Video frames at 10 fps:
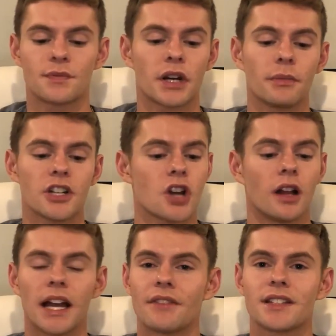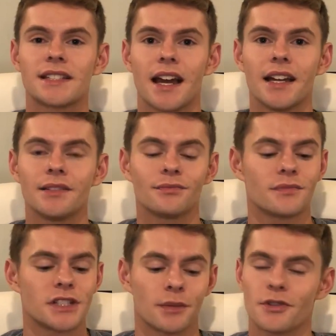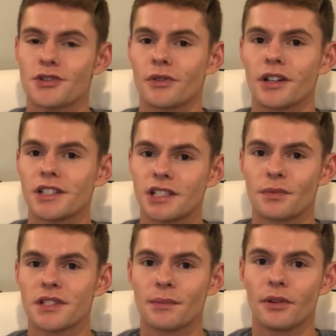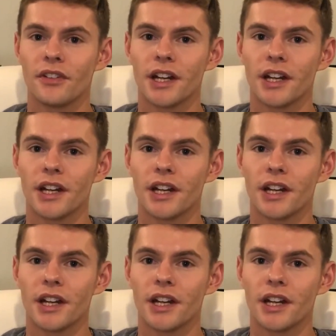That's pretty much all I have to say. Super short, super simple